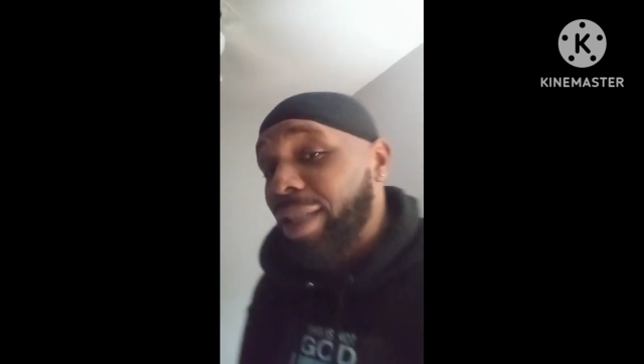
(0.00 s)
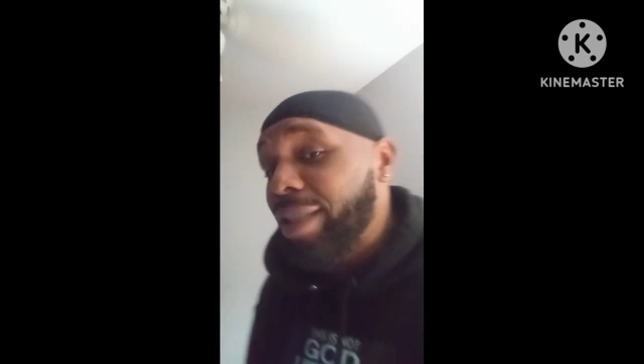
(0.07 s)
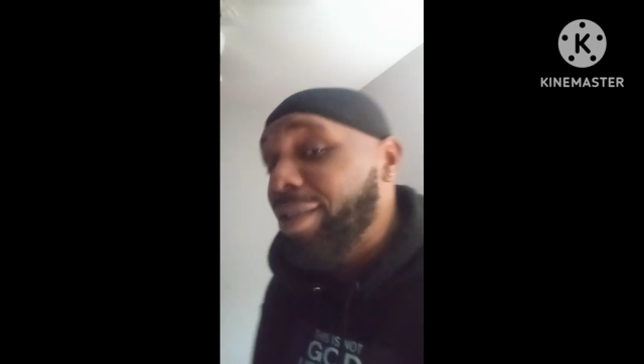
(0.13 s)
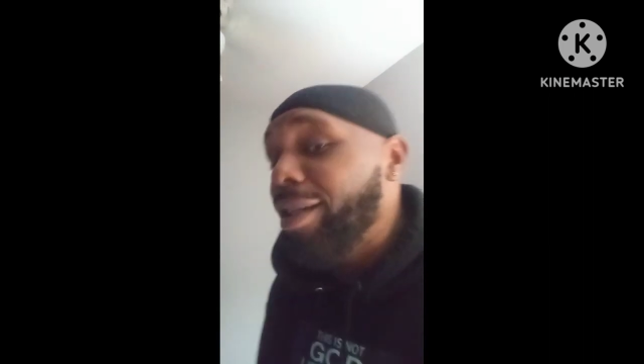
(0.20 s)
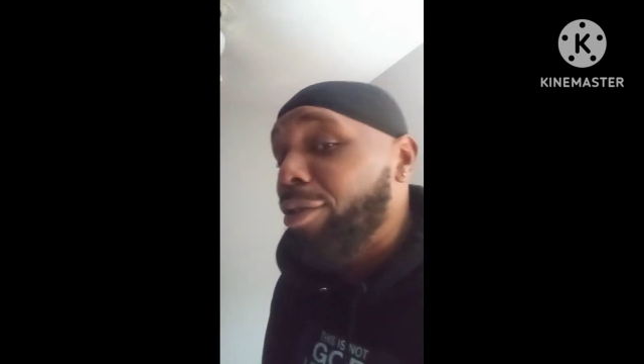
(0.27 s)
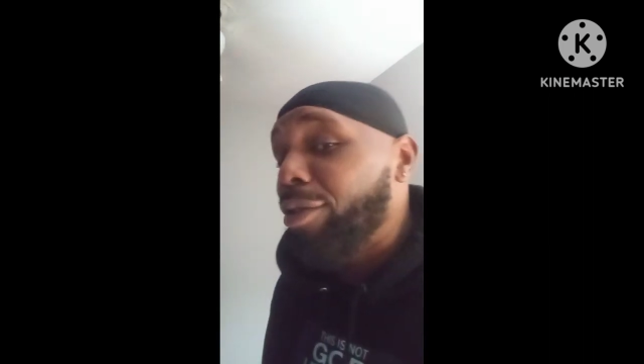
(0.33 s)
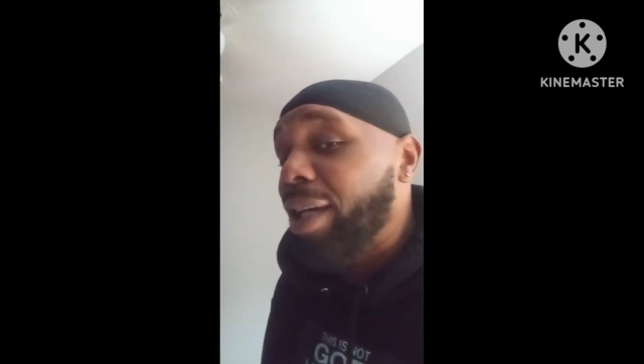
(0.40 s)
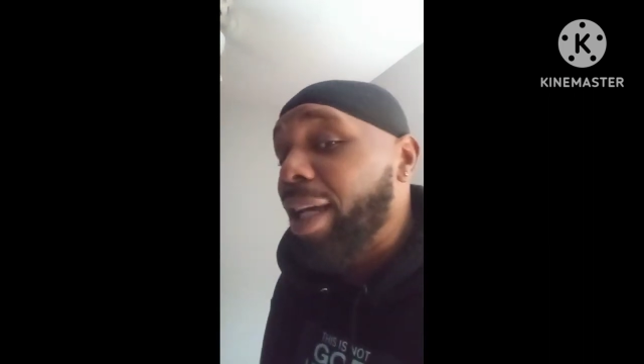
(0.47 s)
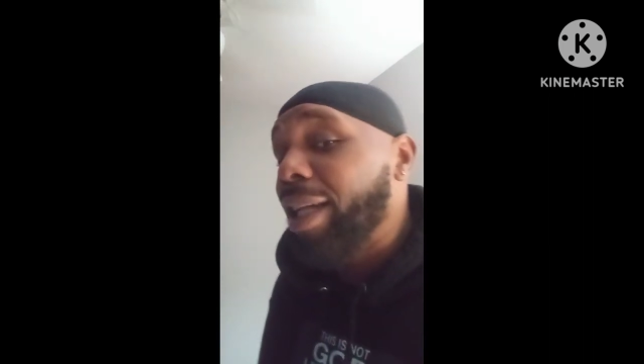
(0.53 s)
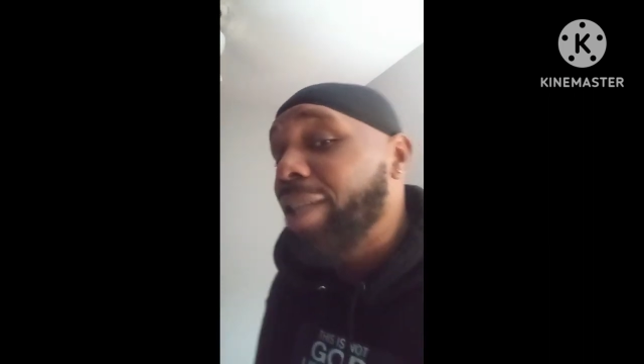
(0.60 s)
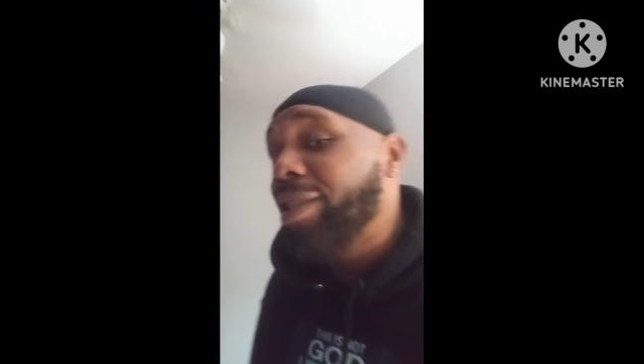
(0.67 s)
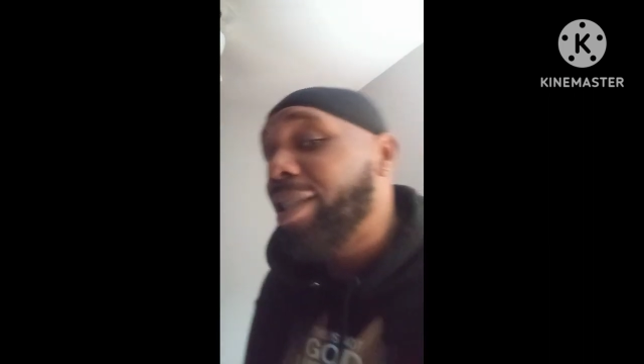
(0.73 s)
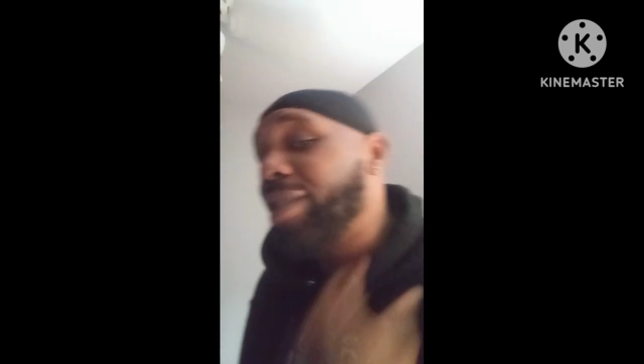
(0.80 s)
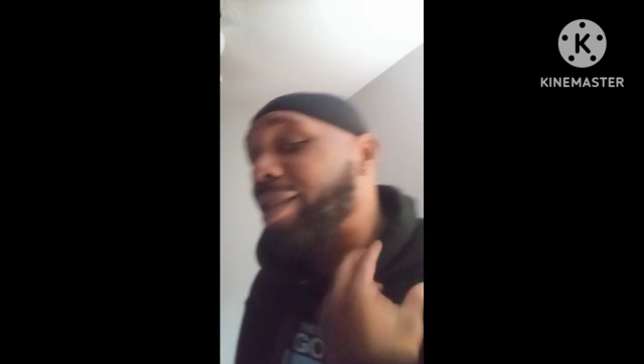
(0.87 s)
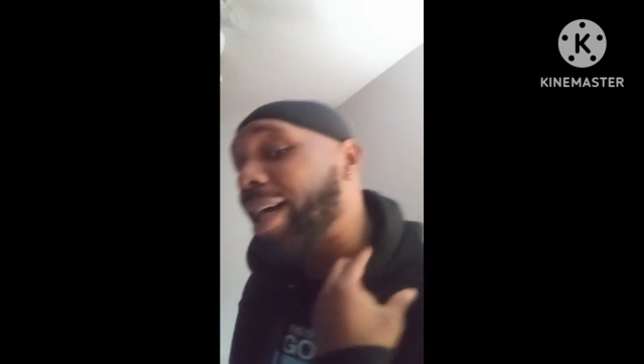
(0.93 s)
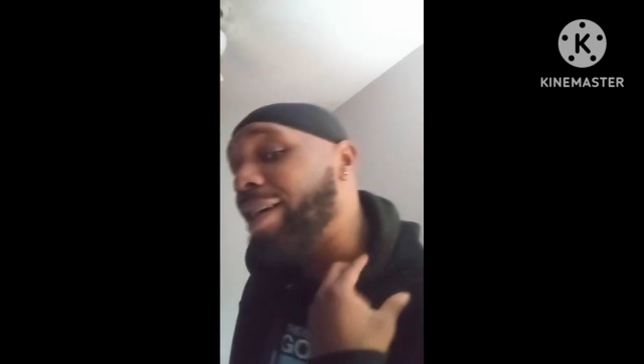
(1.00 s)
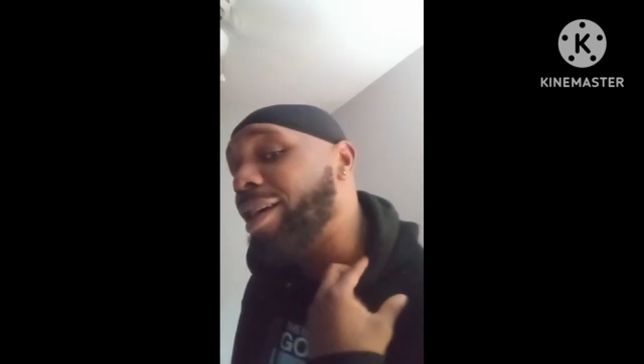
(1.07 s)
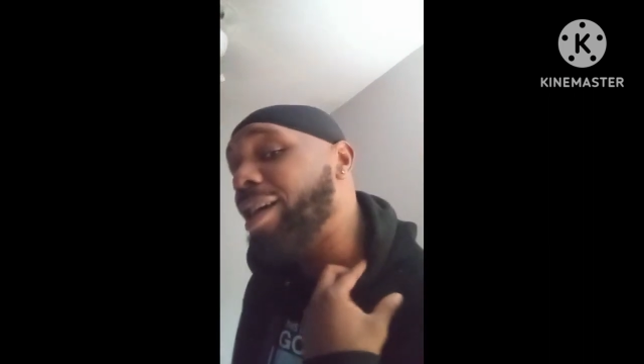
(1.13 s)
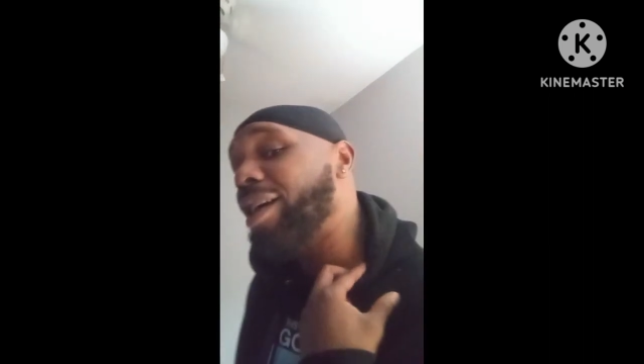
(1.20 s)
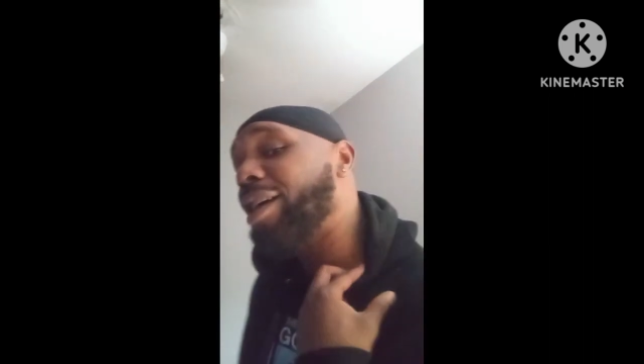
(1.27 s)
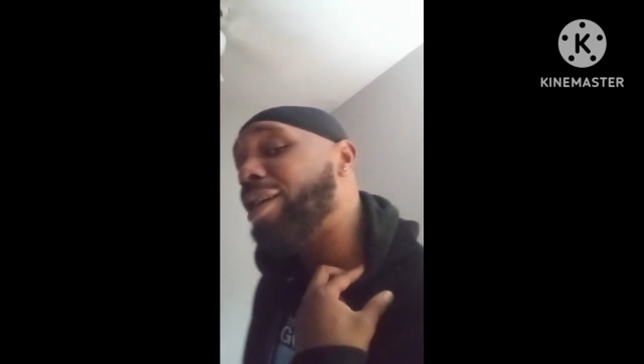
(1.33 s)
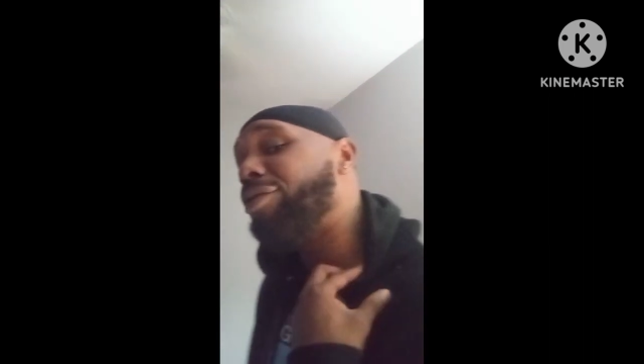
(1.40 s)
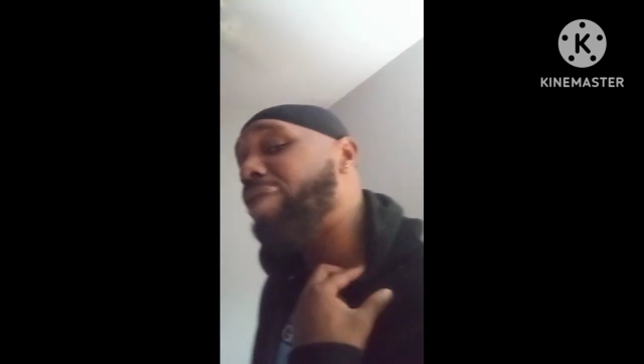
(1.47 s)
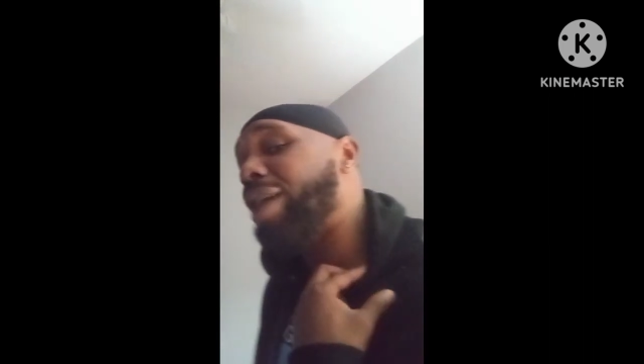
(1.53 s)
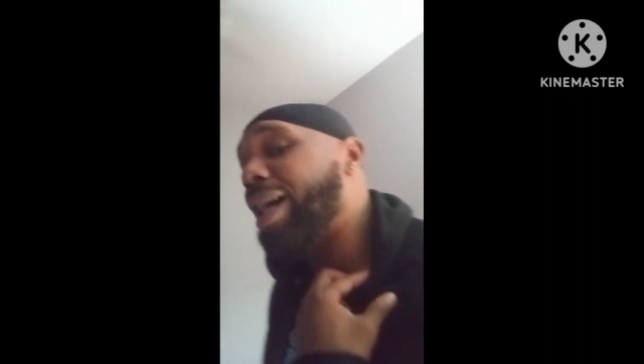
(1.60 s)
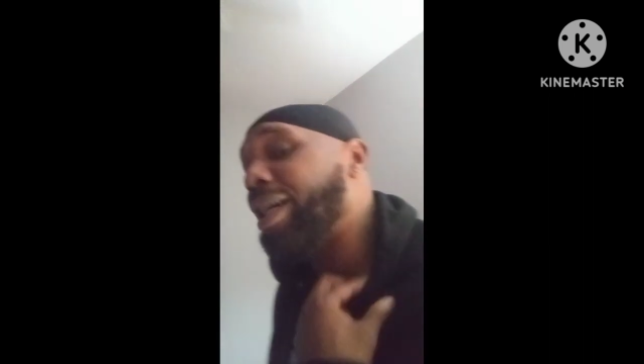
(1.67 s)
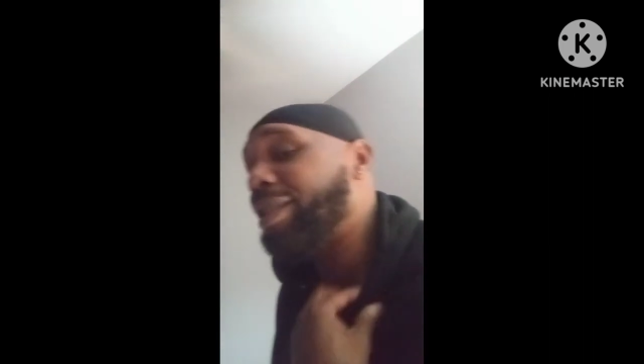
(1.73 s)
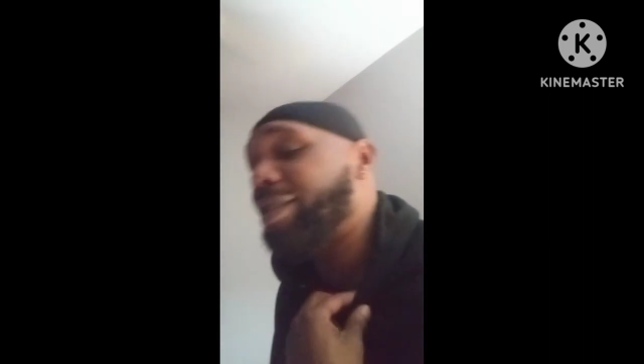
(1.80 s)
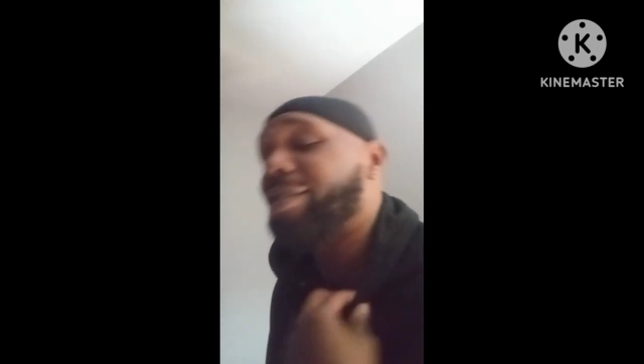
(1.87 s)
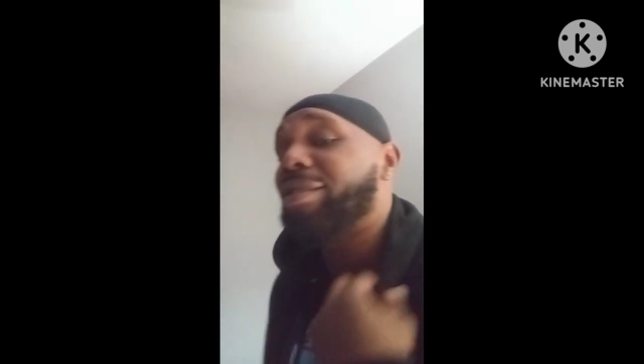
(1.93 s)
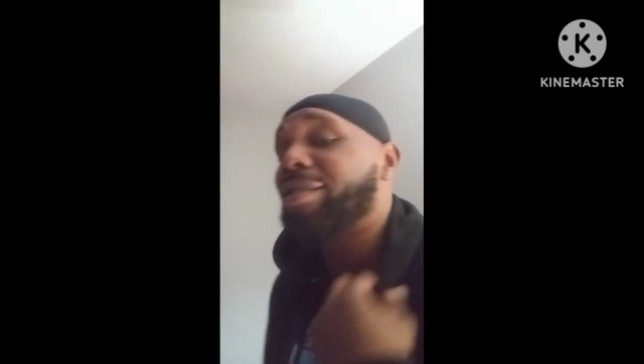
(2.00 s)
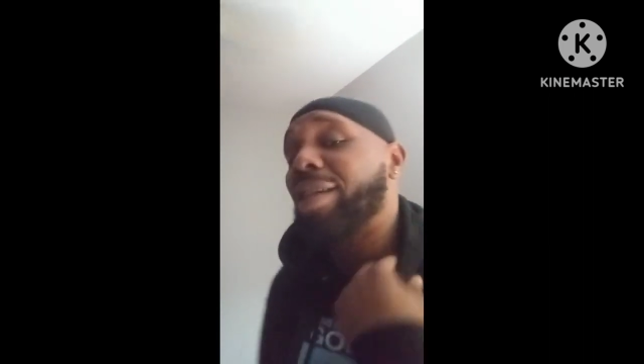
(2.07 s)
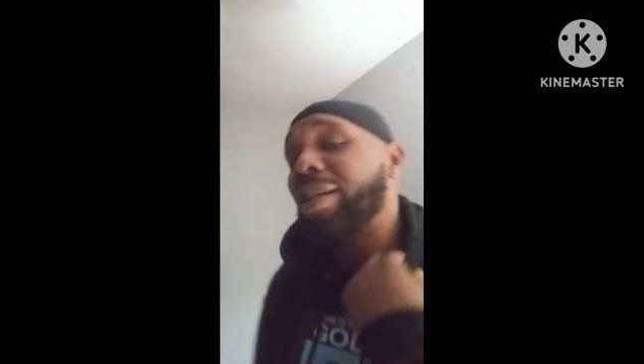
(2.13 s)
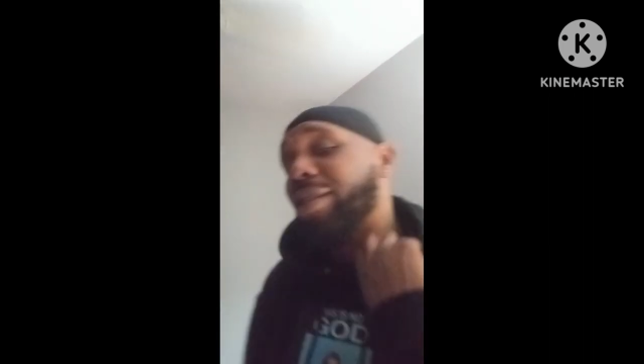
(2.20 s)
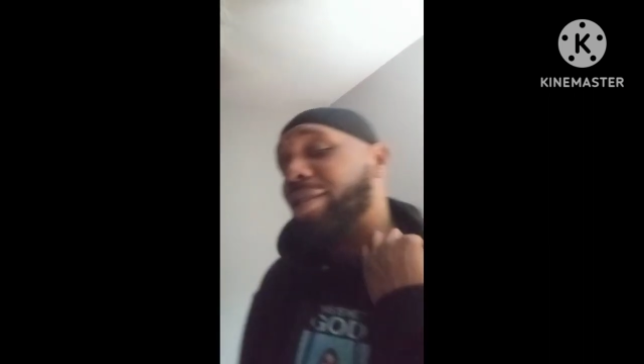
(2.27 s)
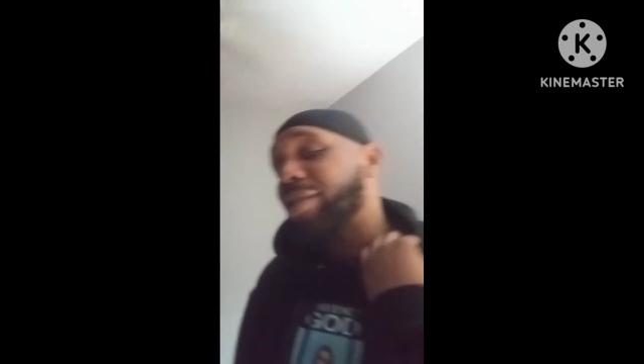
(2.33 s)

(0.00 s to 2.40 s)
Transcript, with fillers: He's going to get it just like Aaron Rodgers.